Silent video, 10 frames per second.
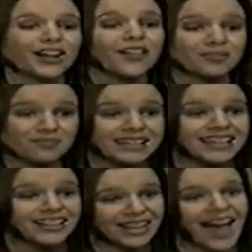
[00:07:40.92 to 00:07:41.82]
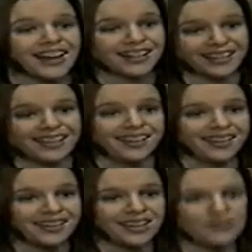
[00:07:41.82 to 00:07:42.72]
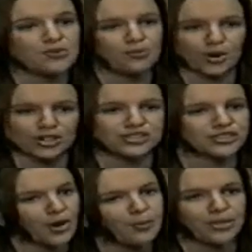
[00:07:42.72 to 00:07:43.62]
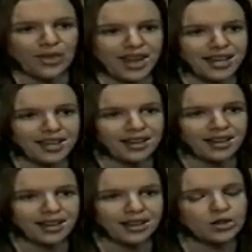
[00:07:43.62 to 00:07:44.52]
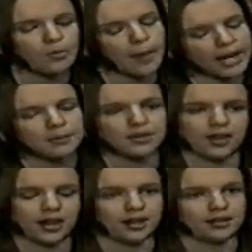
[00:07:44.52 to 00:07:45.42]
You're calling me a liar? If you weren't so pathetic, you might be funny.